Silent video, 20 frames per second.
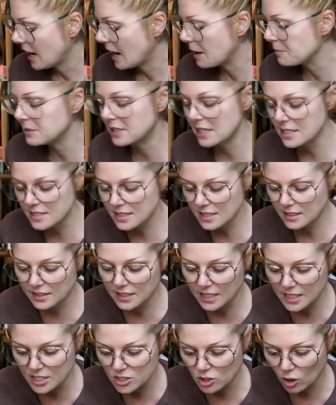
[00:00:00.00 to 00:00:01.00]
I'm guessing
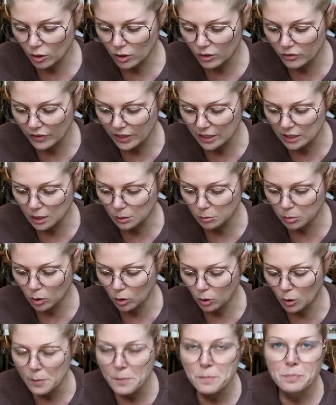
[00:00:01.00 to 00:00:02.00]
these are
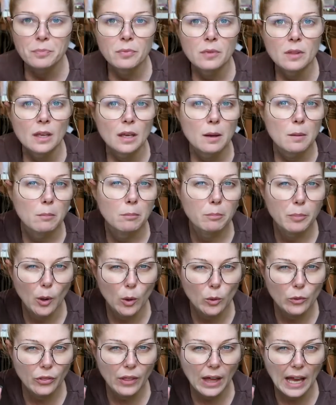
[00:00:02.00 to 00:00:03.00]
available
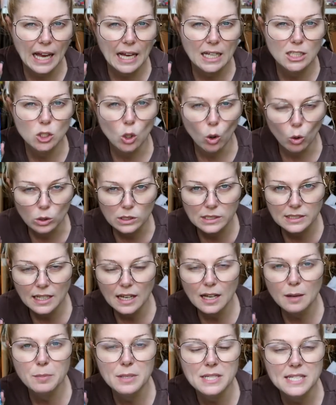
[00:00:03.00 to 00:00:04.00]
both at
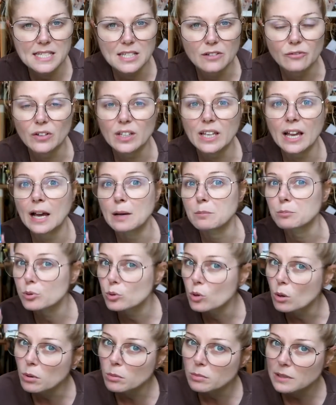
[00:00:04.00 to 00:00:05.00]
Ulta, Pacifica, and
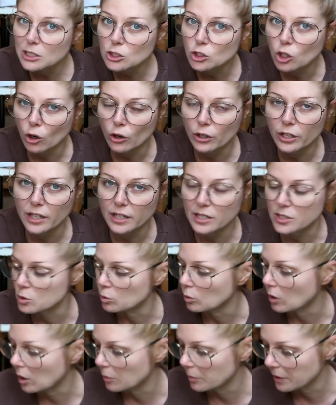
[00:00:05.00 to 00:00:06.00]
probably Target as
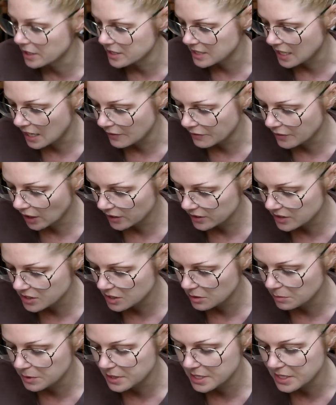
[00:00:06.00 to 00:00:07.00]
well, because I've gotten
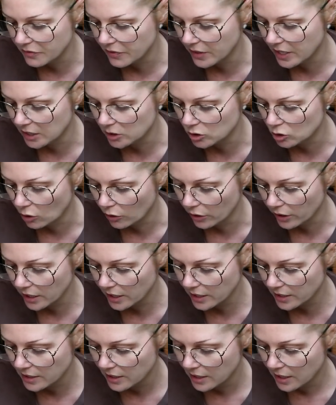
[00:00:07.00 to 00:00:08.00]
some Pacifica at
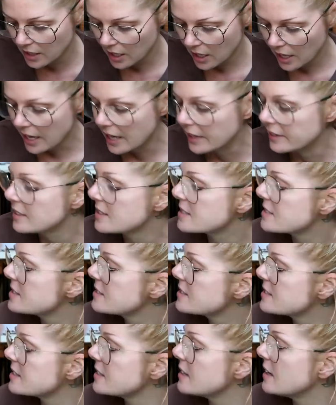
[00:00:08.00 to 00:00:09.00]
Target. And this
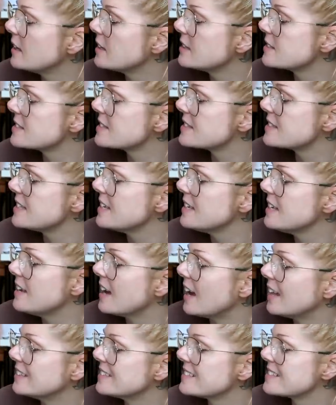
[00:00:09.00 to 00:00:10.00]
is the
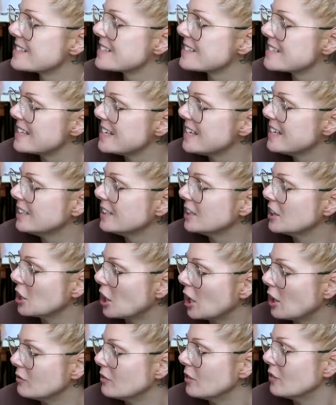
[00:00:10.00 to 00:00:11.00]
CNC
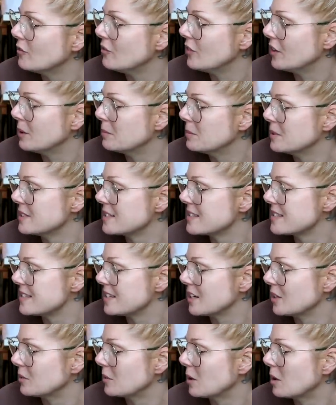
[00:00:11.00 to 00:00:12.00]
Love Vitamin
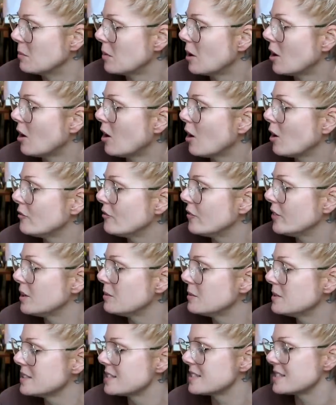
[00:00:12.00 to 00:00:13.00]
Serum. Oh,
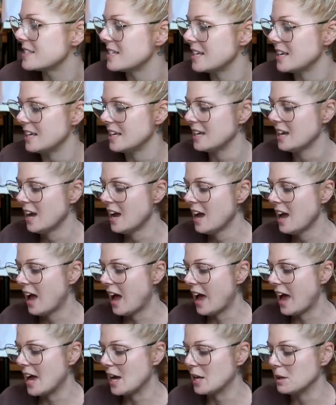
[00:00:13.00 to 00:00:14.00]
vitamin C
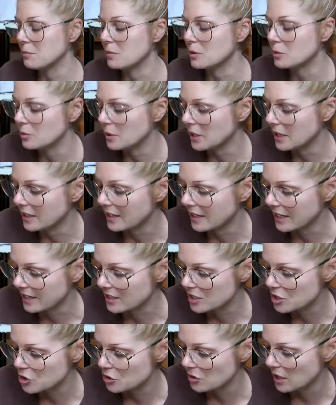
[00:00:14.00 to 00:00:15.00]
and marine
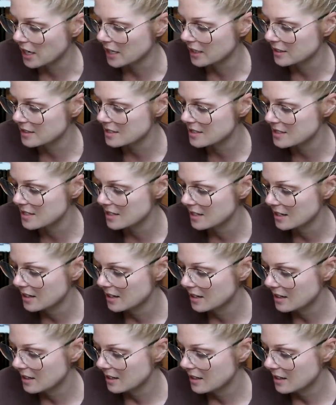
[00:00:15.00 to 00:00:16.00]
extracts.
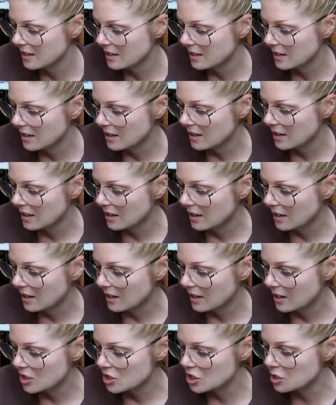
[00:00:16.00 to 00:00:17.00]

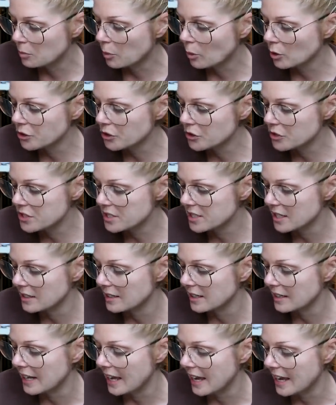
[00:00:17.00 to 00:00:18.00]
Support your
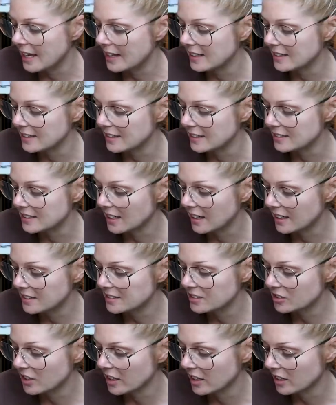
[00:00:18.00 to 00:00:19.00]
skin and aid in a
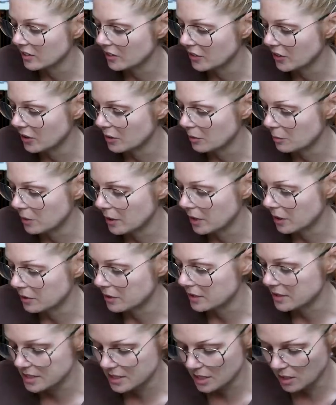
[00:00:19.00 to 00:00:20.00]
tighter, healthier
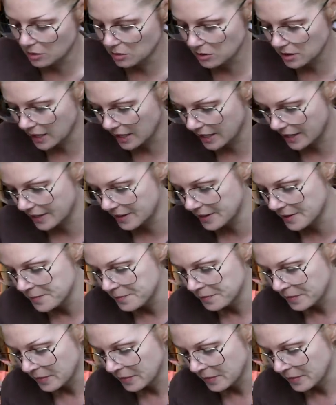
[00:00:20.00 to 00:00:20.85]
appearance. Okay.